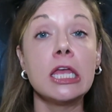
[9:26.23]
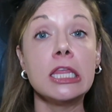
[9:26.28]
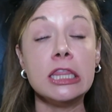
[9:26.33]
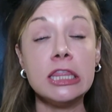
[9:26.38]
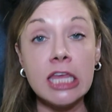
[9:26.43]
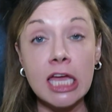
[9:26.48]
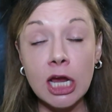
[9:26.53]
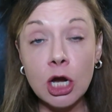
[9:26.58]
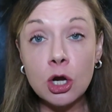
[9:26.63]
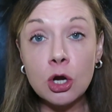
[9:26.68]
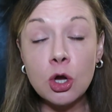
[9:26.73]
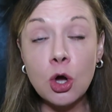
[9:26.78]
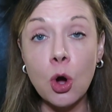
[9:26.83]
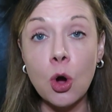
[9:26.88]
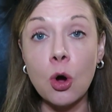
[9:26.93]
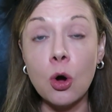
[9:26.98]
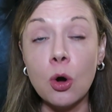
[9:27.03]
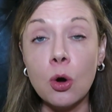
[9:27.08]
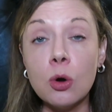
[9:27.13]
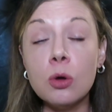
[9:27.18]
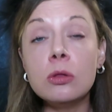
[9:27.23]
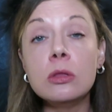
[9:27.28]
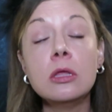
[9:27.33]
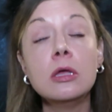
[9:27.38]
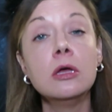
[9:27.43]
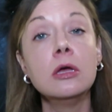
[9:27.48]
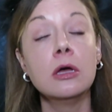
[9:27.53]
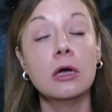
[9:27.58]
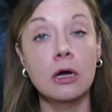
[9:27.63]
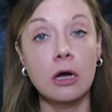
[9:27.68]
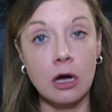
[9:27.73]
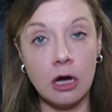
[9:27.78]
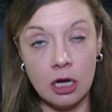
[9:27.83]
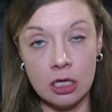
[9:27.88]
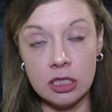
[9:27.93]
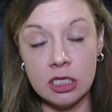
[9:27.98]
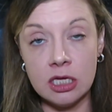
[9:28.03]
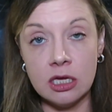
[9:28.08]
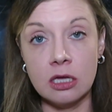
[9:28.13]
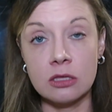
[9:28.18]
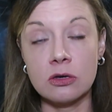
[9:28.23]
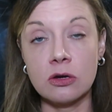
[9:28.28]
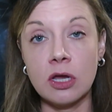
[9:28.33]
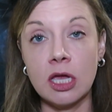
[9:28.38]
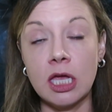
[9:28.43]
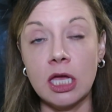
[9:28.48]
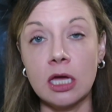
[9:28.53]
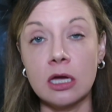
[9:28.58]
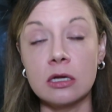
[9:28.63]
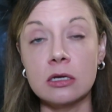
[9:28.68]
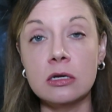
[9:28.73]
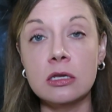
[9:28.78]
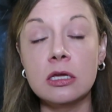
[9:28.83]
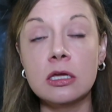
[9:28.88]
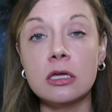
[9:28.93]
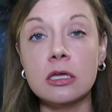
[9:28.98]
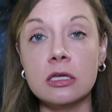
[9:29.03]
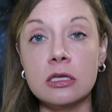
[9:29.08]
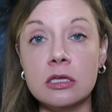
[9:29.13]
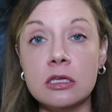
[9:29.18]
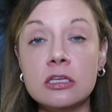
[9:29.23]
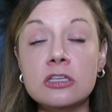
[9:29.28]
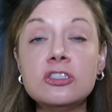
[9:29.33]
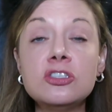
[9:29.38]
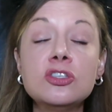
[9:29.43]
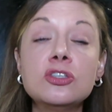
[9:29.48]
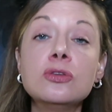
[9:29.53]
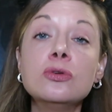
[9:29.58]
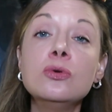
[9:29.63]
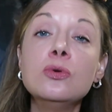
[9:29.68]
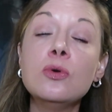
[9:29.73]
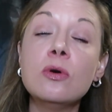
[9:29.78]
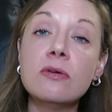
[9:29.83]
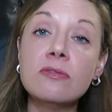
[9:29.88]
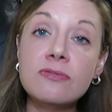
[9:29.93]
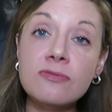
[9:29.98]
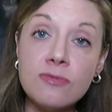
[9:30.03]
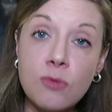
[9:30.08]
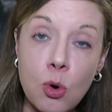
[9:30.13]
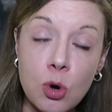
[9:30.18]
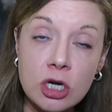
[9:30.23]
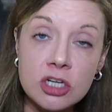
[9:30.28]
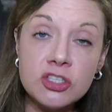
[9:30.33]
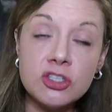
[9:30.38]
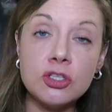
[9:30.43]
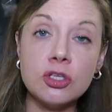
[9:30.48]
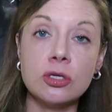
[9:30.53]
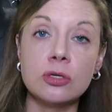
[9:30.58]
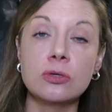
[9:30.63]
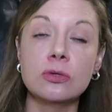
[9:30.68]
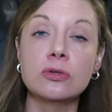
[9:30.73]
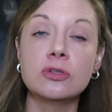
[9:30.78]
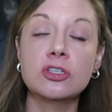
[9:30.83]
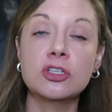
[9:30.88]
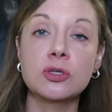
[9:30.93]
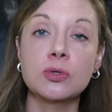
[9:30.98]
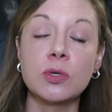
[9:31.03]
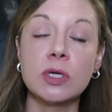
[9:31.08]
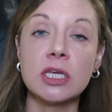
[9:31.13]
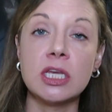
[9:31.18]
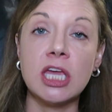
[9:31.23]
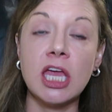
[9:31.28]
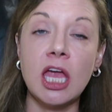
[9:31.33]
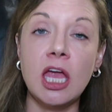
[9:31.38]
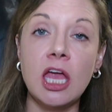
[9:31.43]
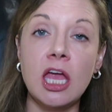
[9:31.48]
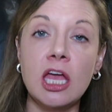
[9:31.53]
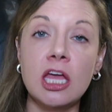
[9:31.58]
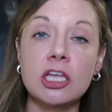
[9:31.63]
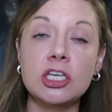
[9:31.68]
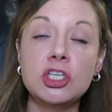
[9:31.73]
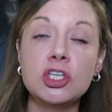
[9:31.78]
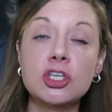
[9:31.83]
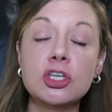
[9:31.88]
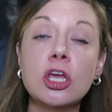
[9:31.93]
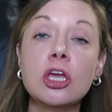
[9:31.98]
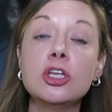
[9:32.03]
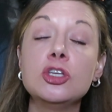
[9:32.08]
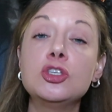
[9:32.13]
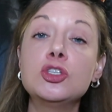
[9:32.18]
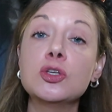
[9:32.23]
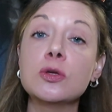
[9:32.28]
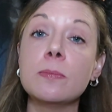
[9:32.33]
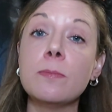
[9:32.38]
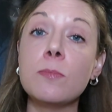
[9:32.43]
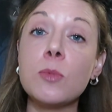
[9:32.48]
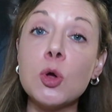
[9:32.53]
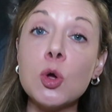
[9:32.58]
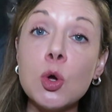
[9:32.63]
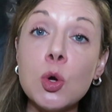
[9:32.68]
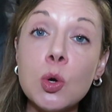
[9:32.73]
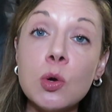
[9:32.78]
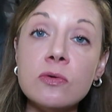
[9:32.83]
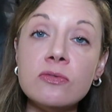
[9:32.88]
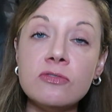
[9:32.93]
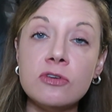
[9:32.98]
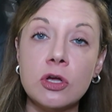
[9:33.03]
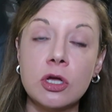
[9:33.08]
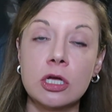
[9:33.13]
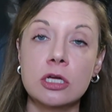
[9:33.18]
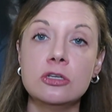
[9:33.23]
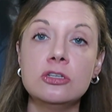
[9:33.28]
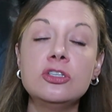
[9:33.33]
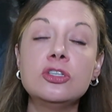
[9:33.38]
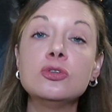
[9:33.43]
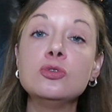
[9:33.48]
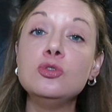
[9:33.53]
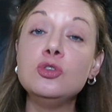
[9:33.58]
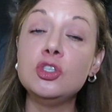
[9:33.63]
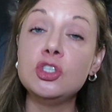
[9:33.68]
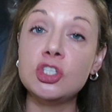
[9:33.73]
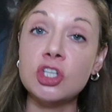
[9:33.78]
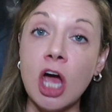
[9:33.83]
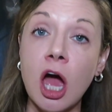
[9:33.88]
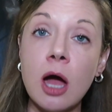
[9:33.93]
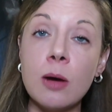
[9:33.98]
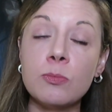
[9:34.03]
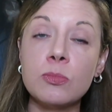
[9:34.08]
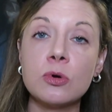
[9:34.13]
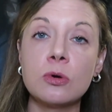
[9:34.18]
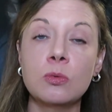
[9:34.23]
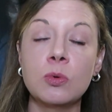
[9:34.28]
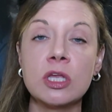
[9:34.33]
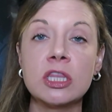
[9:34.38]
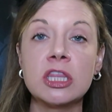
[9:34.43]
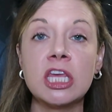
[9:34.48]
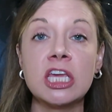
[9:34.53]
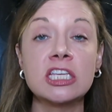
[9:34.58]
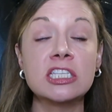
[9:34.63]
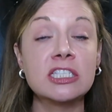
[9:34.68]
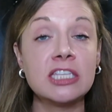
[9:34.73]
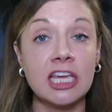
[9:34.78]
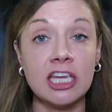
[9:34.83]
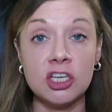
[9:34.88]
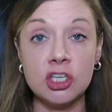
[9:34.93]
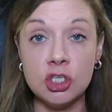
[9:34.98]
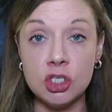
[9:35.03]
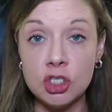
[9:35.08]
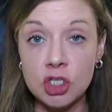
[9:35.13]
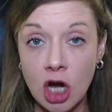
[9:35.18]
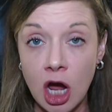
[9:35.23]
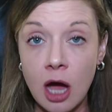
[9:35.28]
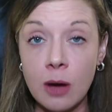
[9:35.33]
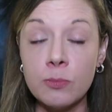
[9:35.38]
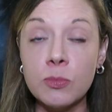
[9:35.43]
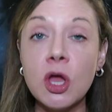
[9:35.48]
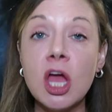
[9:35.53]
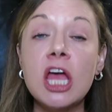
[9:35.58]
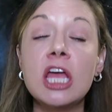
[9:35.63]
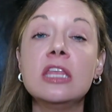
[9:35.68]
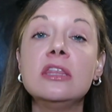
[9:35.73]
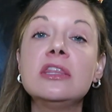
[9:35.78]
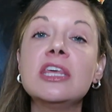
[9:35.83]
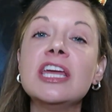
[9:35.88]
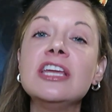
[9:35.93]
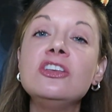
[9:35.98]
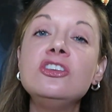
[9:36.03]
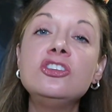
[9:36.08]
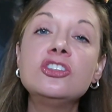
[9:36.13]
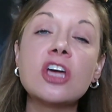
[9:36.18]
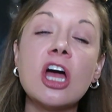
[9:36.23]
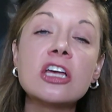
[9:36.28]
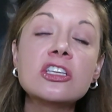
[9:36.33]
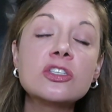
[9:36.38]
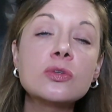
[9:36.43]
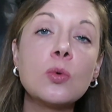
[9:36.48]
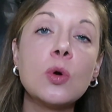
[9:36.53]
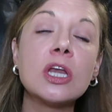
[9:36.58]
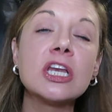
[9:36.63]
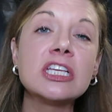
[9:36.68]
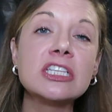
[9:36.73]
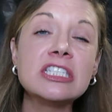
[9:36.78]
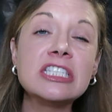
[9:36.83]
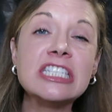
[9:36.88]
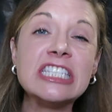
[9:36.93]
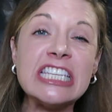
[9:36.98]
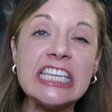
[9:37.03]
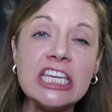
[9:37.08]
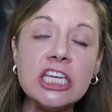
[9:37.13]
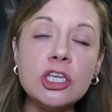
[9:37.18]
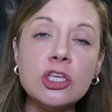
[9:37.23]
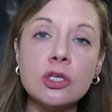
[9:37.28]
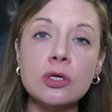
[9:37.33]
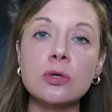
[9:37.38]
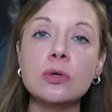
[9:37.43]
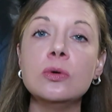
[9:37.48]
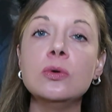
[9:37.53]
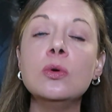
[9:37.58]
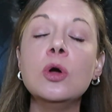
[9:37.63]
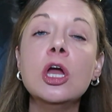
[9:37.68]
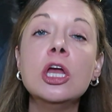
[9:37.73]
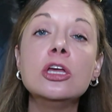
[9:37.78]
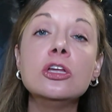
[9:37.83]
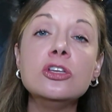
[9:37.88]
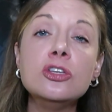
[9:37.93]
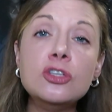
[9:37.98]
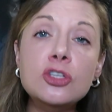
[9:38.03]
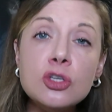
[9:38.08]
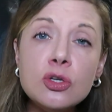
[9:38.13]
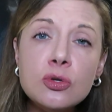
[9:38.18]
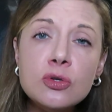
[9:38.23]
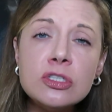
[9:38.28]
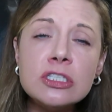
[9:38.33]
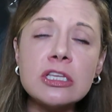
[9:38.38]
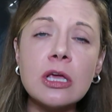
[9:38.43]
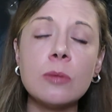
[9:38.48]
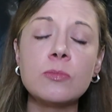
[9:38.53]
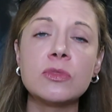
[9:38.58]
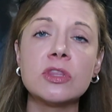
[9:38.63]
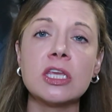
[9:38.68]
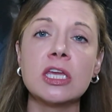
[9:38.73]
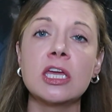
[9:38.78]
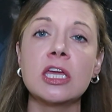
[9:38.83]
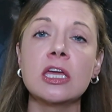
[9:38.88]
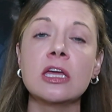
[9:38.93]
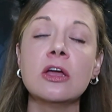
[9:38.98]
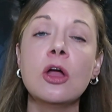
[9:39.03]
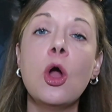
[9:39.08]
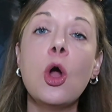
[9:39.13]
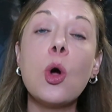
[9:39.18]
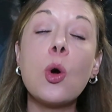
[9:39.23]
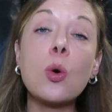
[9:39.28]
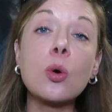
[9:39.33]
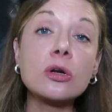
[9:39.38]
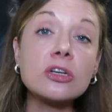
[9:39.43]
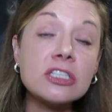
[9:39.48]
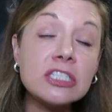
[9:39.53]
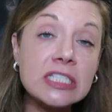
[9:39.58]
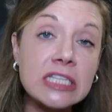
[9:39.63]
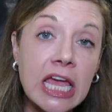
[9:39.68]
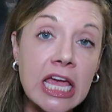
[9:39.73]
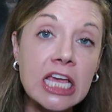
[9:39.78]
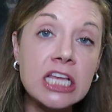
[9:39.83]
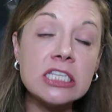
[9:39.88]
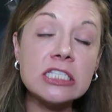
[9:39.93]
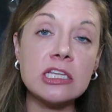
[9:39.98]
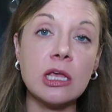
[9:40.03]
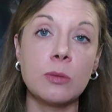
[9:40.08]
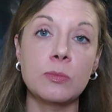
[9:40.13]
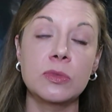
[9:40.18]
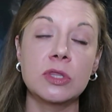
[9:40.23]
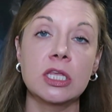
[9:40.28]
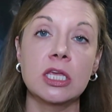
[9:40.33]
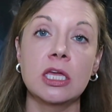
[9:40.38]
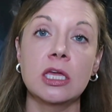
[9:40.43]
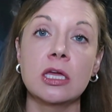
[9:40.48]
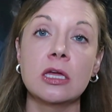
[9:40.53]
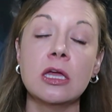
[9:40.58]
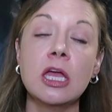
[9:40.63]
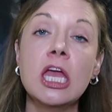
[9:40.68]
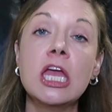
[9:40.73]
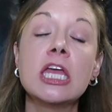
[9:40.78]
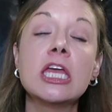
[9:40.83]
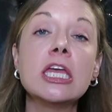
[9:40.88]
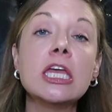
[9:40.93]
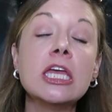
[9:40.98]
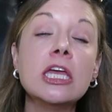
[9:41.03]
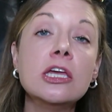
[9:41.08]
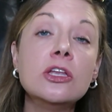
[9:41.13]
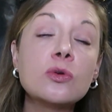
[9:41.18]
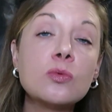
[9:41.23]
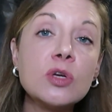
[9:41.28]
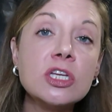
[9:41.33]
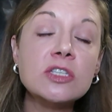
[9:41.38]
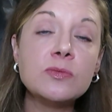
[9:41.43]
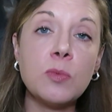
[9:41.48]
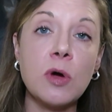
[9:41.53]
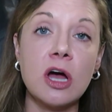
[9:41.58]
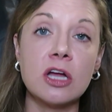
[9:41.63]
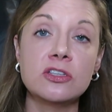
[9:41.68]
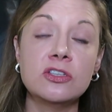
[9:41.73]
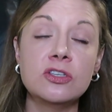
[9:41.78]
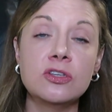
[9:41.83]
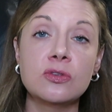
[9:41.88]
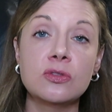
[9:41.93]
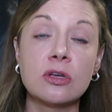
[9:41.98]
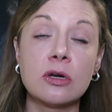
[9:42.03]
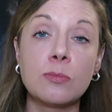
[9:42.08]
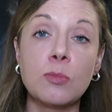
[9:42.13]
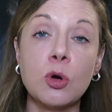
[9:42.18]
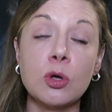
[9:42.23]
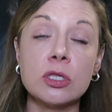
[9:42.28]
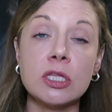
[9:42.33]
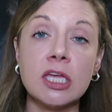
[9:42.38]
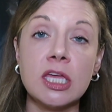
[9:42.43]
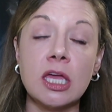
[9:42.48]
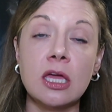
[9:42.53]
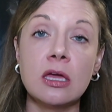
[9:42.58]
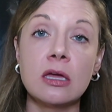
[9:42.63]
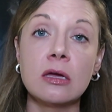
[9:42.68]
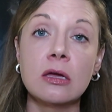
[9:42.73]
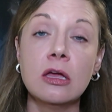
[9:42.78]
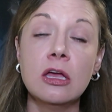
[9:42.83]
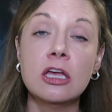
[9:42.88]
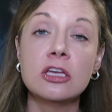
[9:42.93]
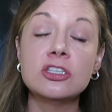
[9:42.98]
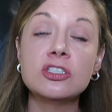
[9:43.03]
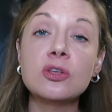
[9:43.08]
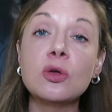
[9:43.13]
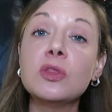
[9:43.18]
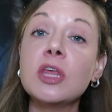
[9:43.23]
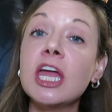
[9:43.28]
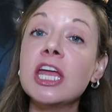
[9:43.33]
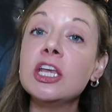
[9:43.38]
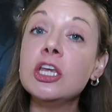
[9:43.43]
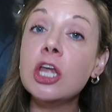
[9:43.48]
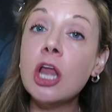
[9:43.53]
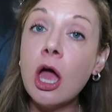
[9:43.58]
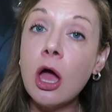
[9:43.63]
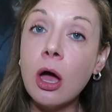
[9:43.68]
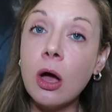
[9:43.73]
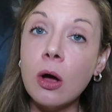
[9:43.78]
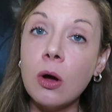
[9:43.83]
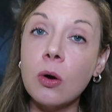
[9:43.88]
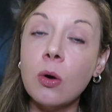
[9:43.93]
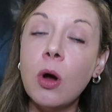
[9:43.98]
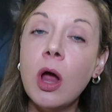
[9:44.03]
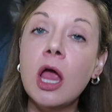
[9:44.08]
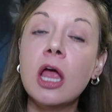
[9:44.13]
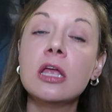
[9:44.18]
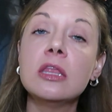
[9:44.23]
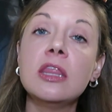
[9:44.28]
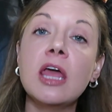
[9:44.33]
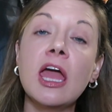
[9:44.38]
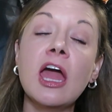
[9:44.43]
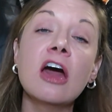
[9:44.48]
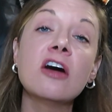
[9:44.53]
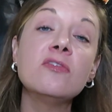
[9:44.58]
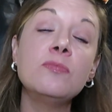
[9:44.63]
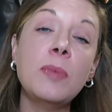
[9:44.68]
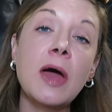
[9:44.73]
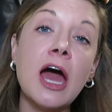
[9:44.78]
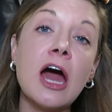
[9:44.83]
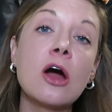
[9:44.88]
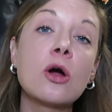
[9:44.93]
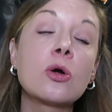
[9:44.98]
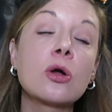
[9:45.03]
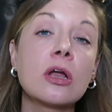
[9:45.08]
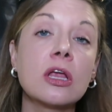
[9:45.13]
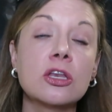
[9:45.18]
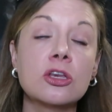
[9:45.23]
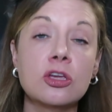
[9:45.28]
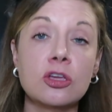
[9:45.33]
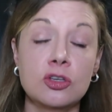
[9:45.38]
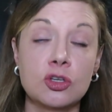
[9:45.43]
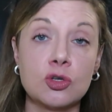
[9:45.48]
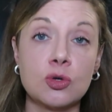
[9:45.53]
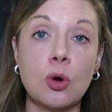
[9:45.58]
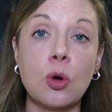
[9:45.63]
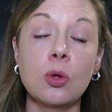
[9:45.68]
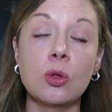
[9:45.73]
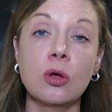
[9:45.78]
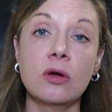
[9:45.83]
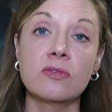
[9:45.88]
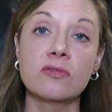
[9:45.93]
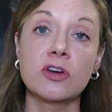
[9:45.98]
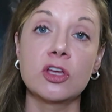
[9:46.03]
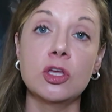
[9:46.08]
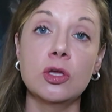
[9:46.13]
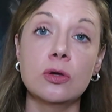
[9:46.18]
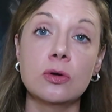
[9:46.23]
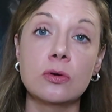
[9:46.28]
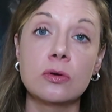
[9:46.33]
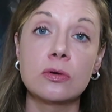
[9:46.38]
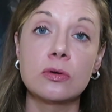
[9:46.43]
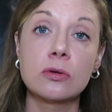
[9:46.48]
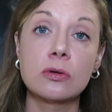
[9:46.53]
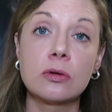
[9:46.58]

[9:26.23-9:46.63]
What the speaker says: Their goal, on the other hand, is to force you to engage, to move, to jump when they say jump. They just want to see you do something or say something in response to their bullying so they know they have power and control over you.